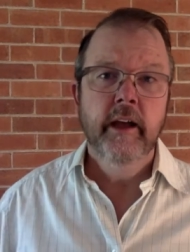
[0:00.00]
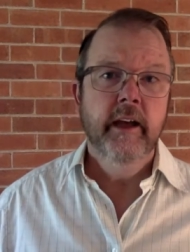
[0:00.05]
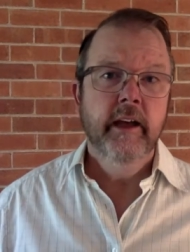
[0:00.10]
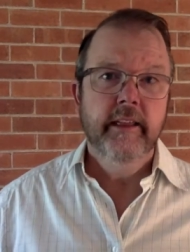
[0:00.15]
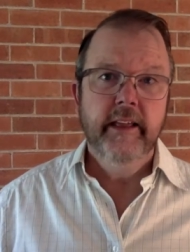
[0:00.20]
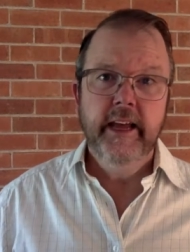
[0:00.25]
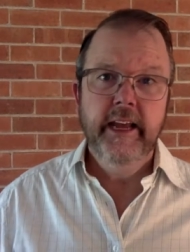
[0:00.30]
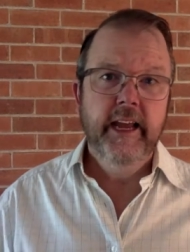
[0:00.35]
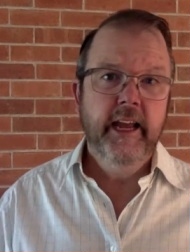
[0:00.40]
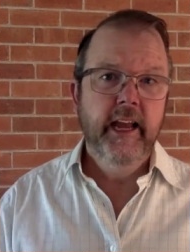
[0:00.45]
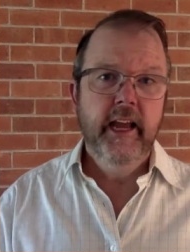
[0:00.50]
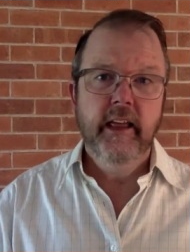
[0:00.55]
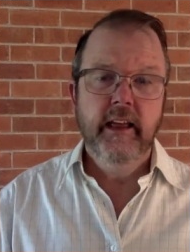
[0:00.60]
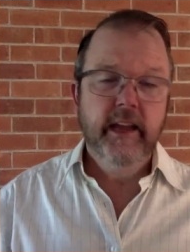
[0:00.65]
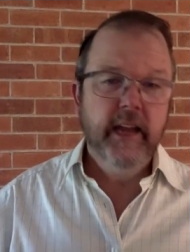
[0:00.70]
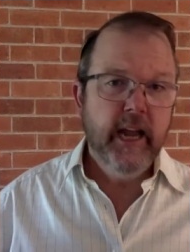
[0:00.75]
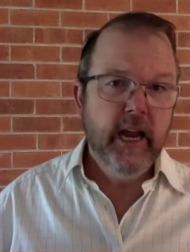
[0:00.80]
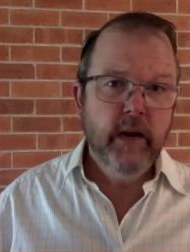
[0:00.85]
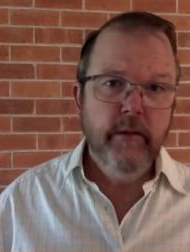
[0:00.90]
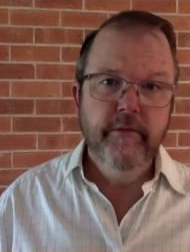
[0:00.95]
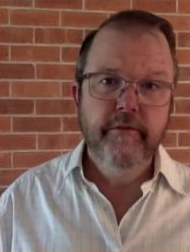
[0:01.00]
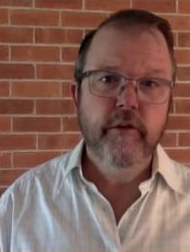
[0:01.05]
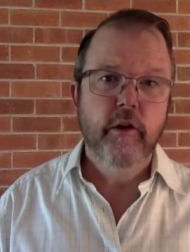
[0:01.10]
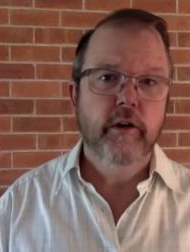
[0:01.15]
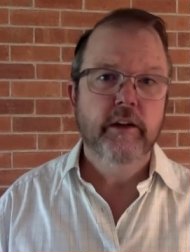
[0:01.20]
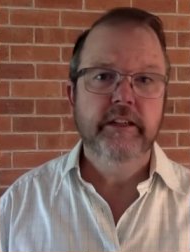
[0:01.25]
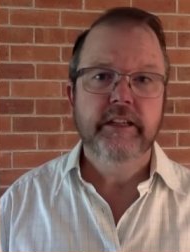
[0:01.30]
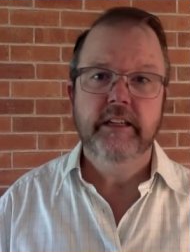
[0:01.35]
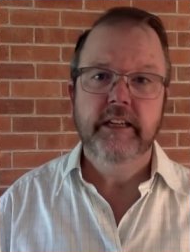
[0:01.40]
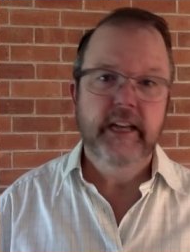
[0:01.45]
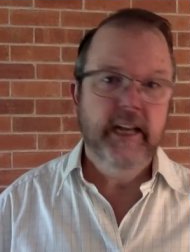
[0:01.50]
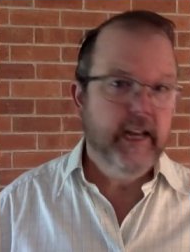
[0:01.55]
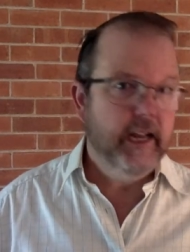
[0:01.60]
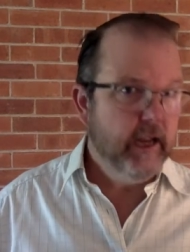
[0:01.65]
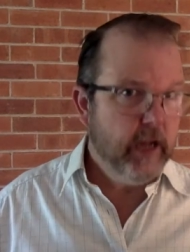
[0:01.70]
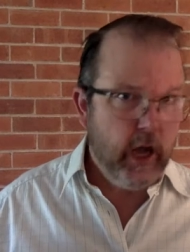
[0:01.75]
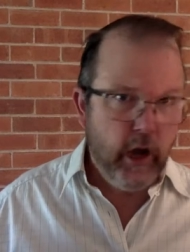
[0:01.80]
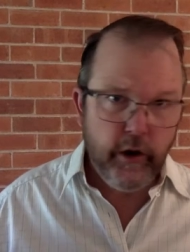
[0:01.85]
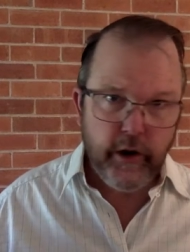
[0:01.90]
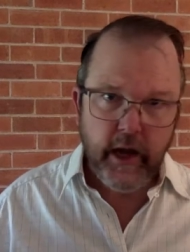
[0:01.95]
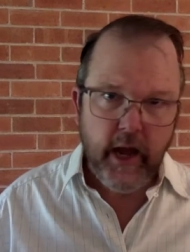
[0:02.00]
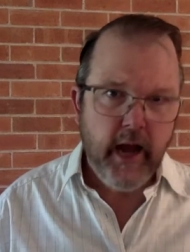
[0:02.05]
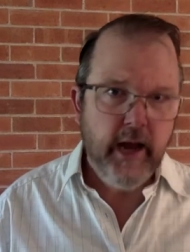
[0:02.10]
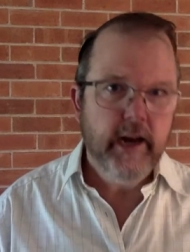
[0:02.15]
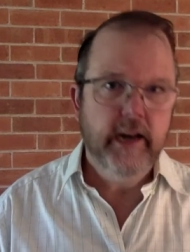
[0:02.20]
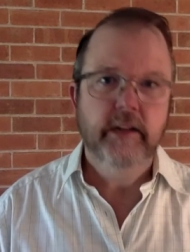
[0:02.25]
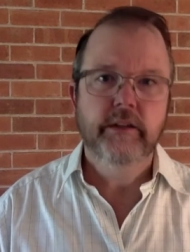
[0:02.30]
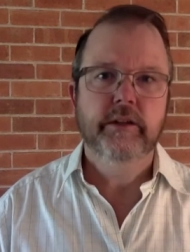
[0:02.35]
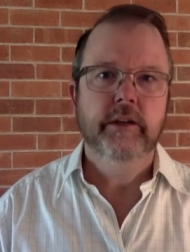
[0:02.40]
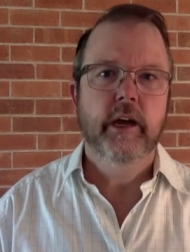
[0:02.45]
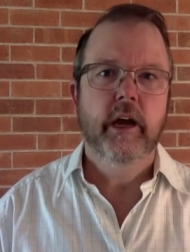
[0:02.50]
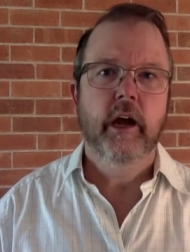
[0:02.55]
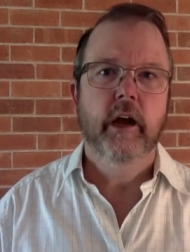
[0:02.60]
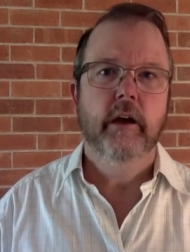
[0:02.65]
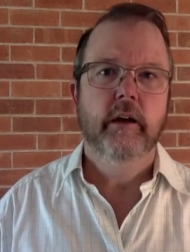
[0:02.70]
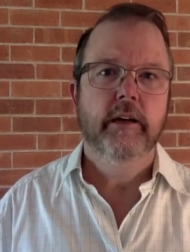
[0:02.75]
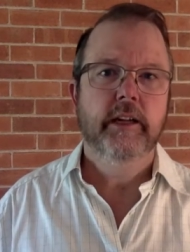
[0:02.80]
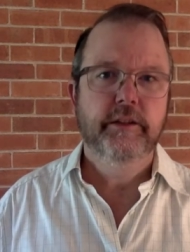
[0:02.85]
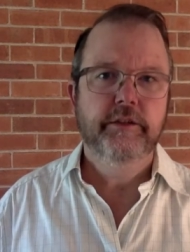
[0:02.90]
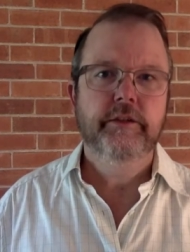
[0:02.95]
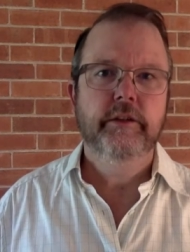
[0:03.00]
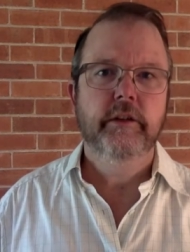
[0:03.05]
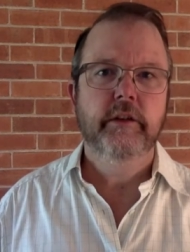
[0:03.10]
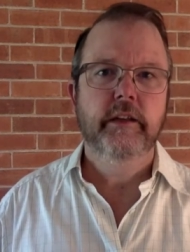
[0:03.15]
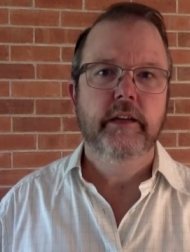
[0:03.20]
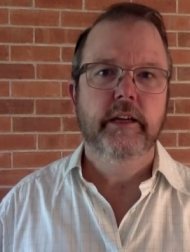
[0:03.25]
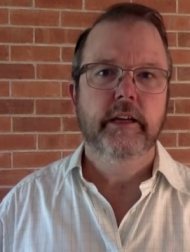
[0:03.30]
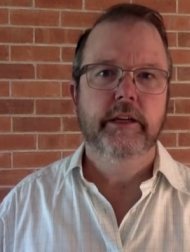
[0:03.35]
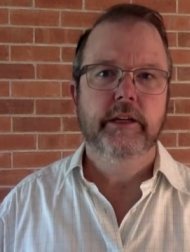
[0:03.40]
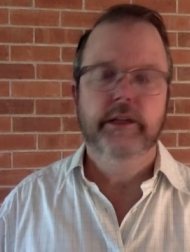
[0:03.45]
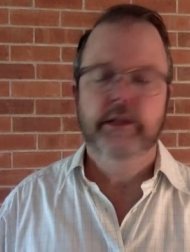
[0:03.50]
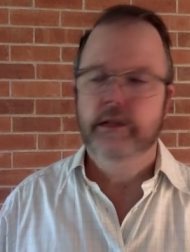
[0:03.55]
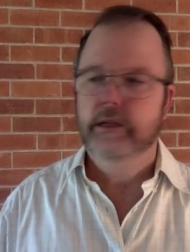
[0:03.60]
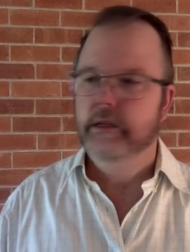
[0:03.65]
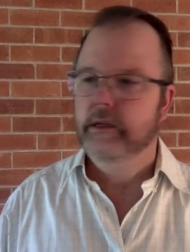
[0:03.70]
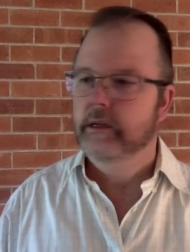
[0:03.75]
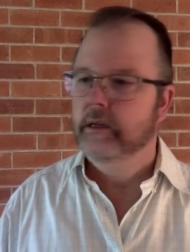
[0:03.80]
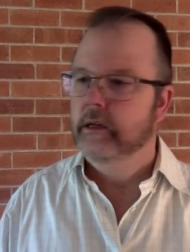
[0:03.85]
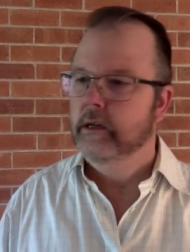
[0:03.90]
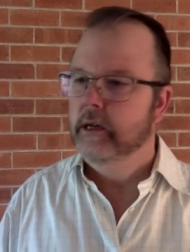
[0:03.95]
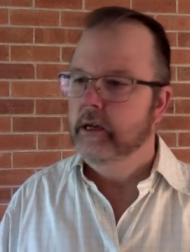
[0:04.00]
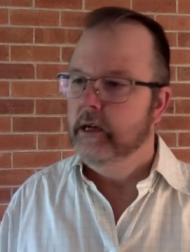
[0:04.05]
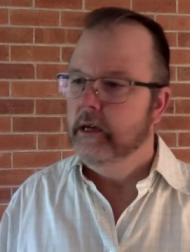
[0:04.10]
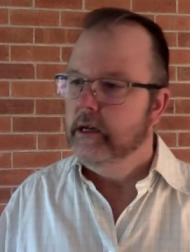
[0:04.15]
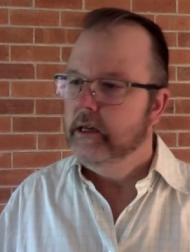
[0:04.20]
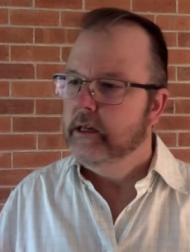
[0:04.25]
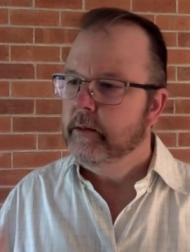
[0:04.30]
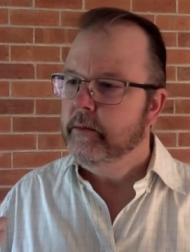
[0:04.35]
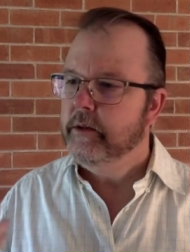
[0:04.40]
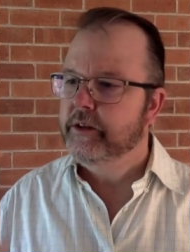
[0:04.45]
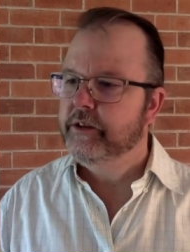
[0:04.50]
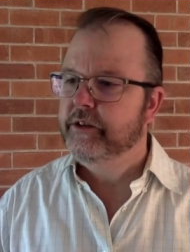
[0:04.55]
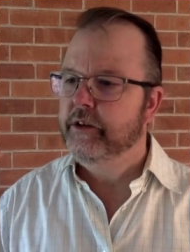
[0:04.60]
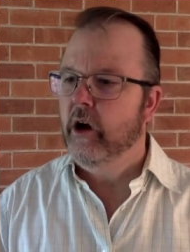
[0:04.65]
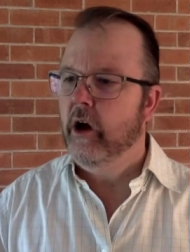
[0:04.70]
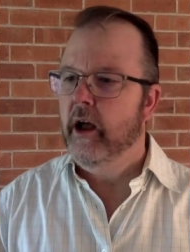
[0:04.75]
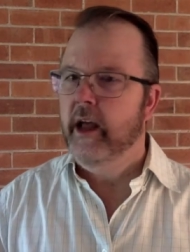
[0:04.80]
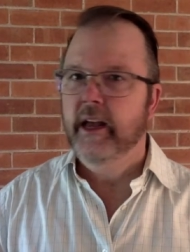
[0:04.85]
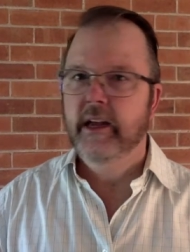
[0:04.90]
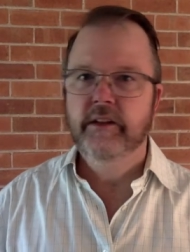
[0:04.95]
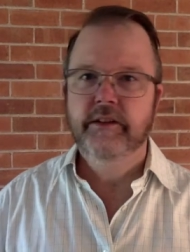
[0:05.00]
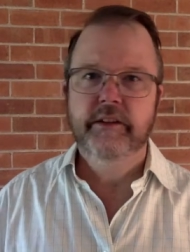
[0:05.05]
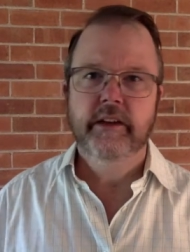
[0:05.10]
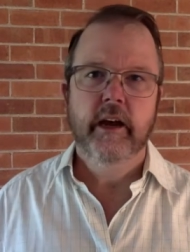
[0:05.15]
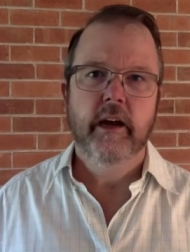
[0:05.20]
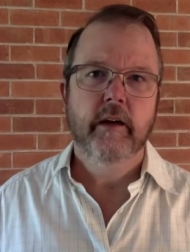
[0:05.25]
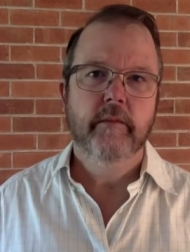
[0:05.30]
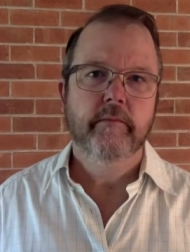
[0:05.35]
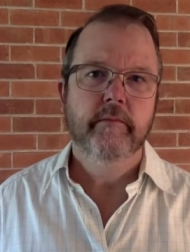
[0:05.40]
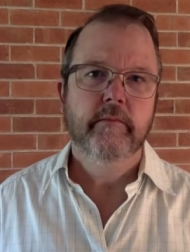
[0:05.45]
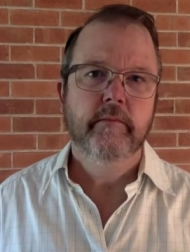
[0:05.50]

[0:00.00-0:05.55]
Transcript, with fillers: They hear the kingdom of God is near. Okay, let's go. Let's do this. The Messiah has come.